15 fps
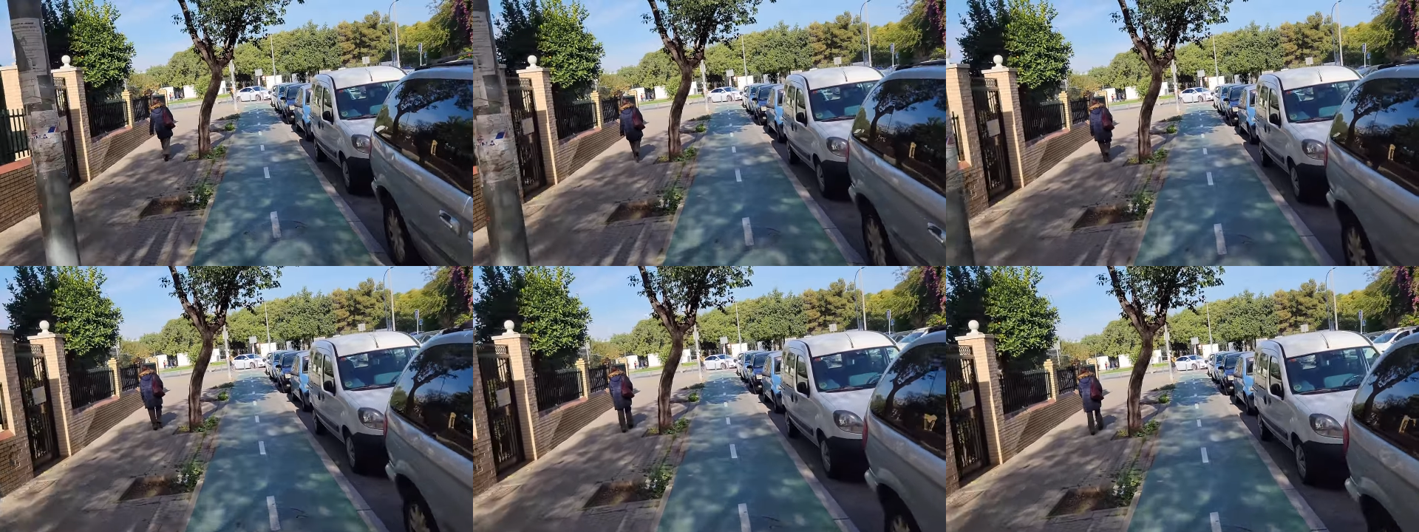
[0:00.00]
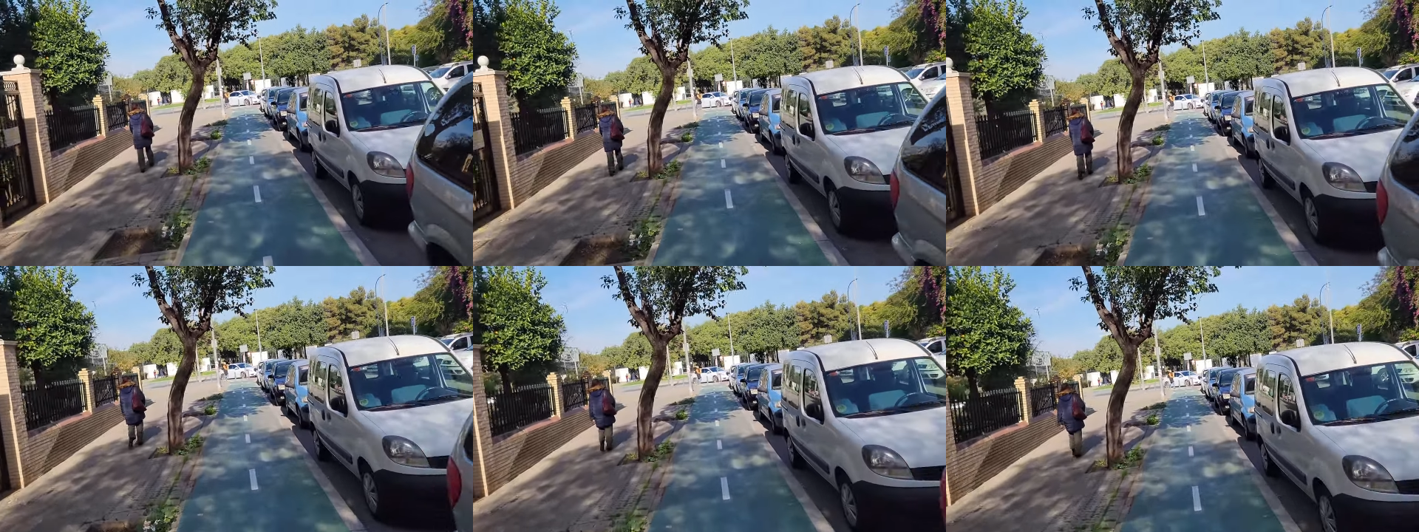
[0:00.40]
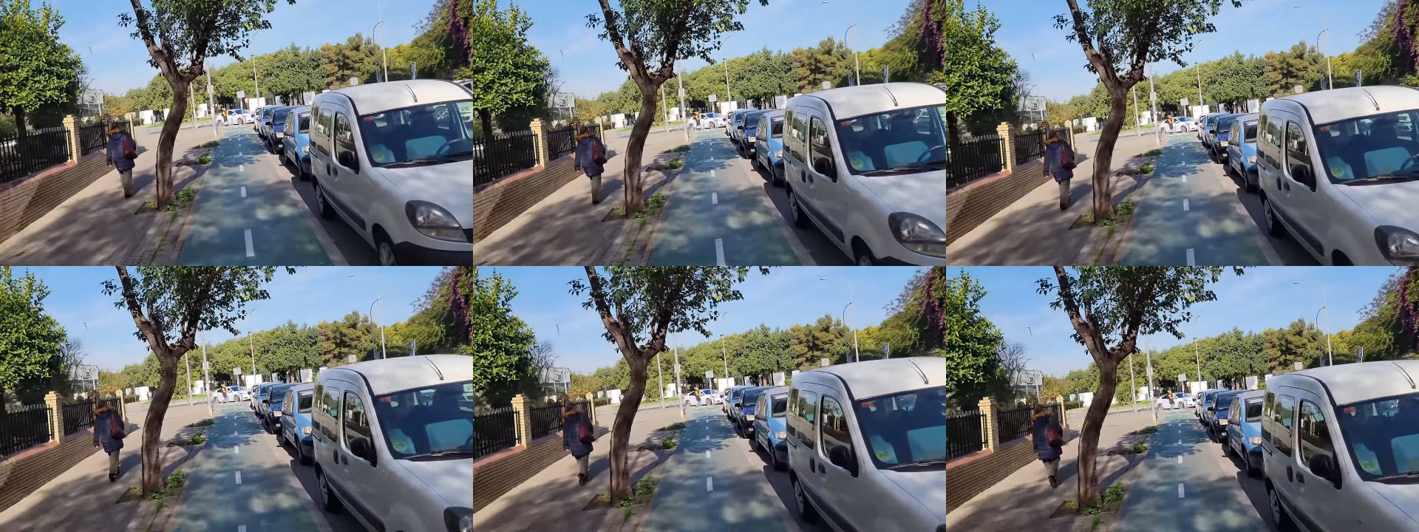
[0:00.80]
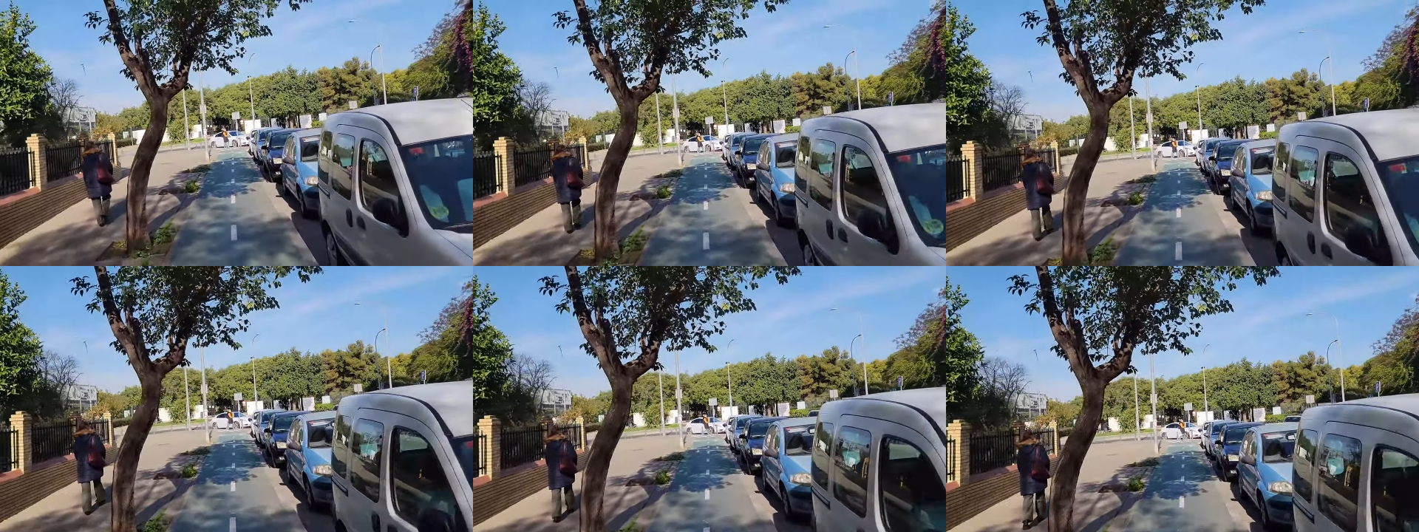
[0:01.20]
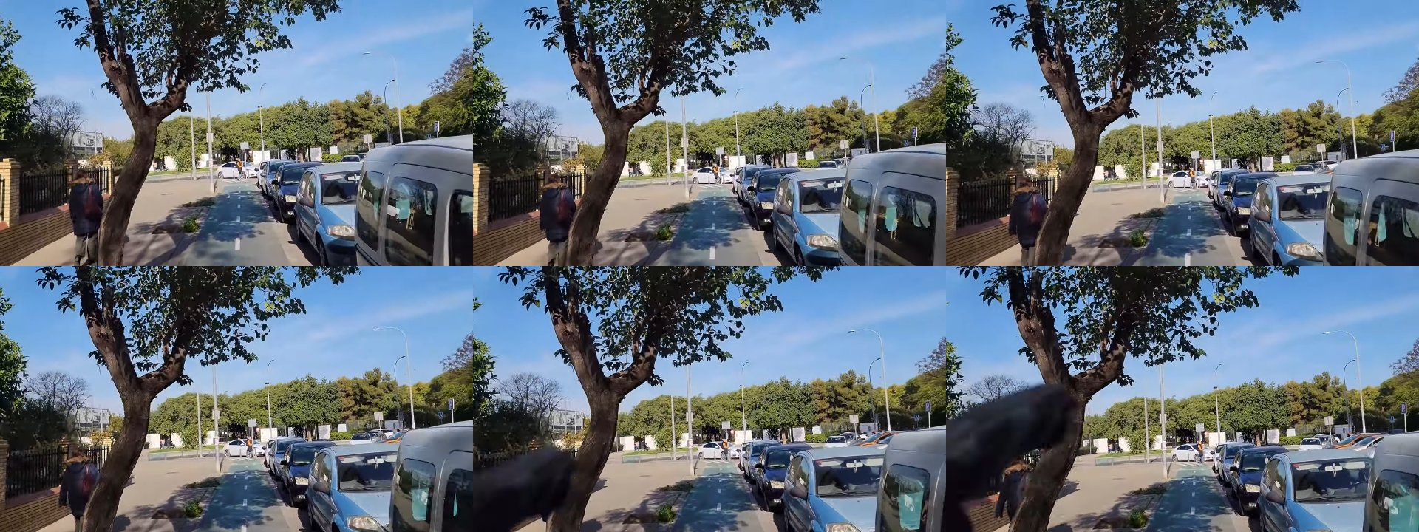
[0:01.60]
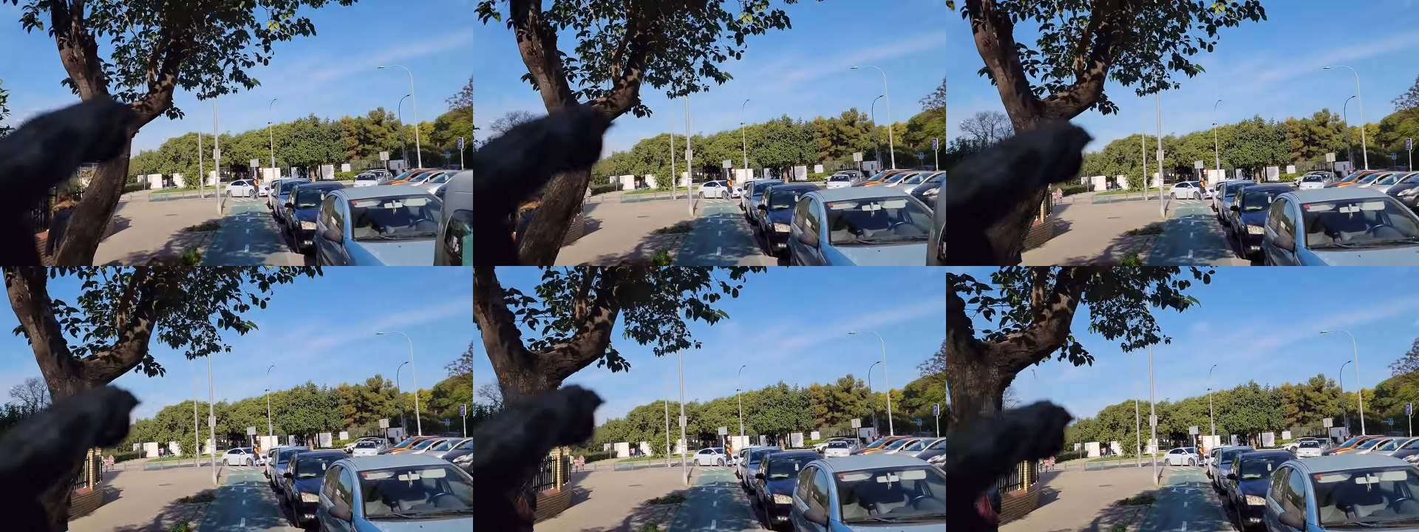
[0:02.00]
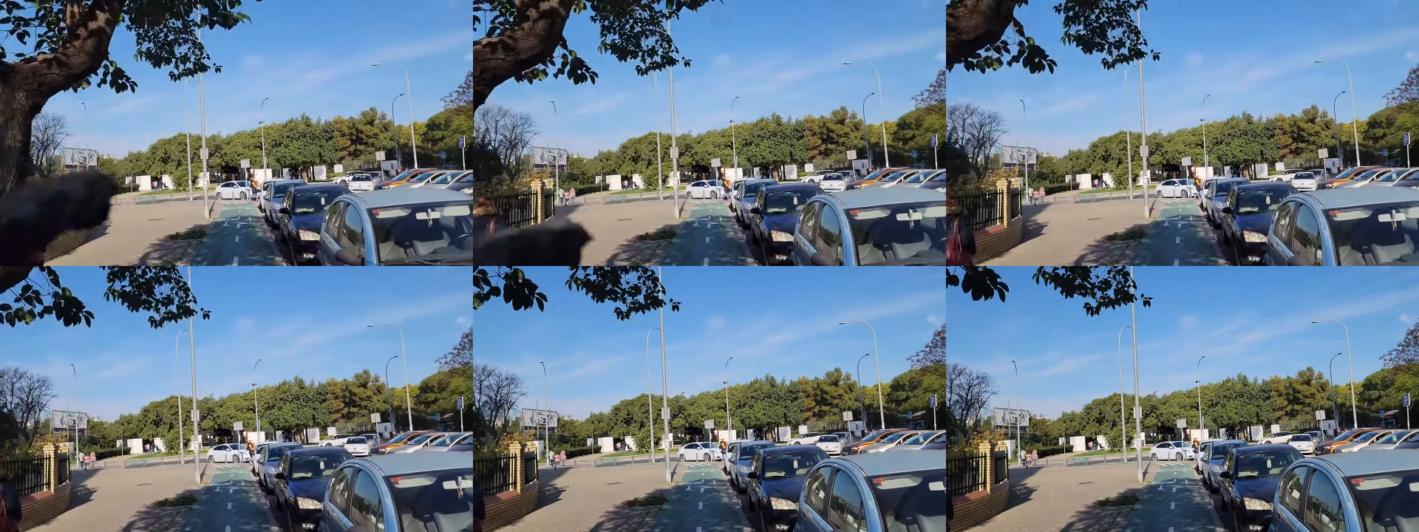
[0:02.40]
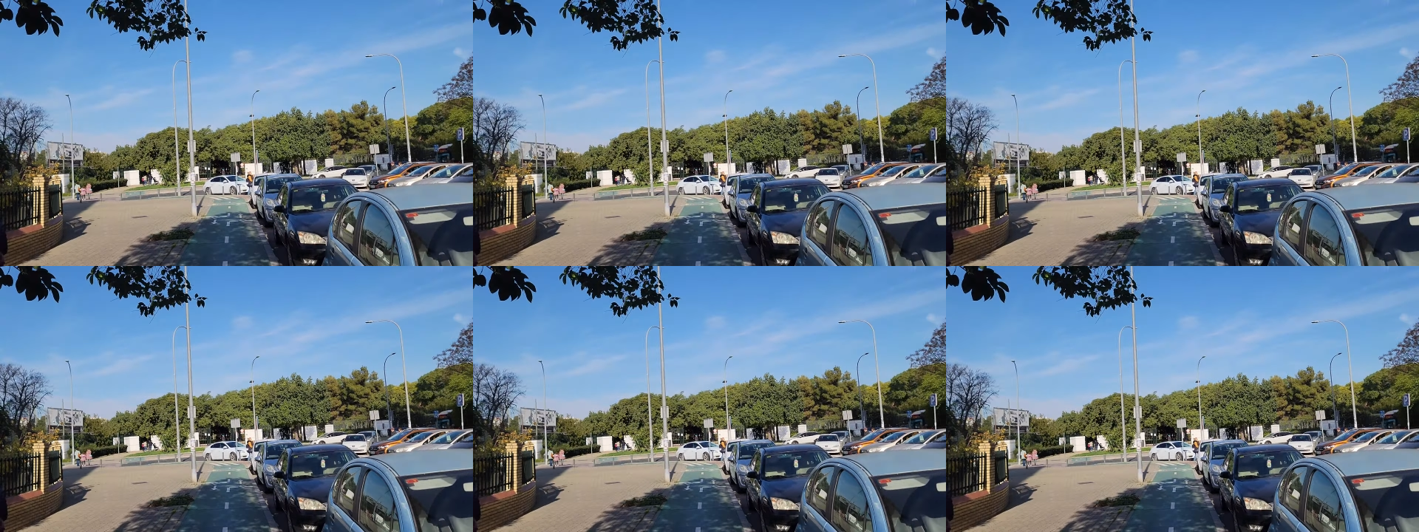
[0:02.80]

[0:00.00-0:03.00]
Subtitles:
[unreadable: no face in view]